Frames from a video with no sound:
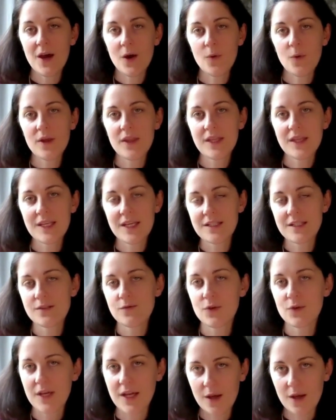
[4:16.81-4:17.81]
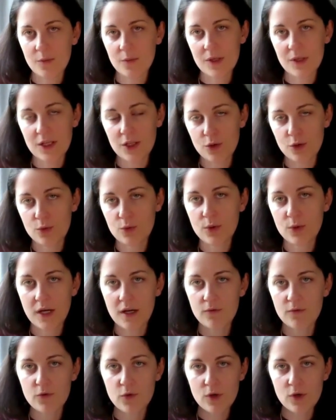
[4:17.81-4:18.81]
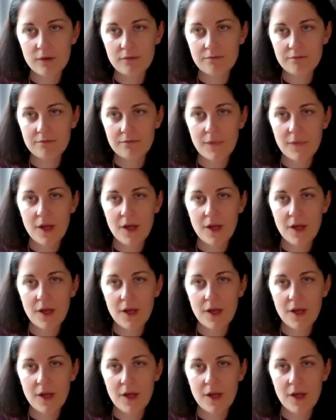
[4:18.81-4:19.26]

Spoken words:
whether it is for the company you work for